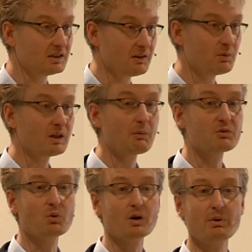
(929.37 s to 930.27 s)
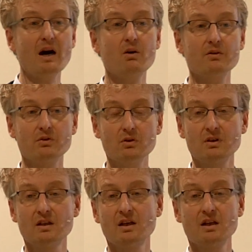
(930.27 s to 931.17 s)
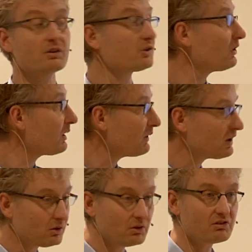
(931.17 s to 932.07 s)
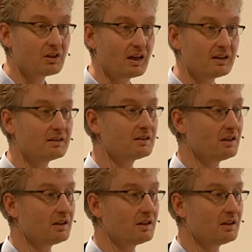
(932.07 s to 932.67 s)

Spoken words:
If it becomes more powerful, there's going to be a good side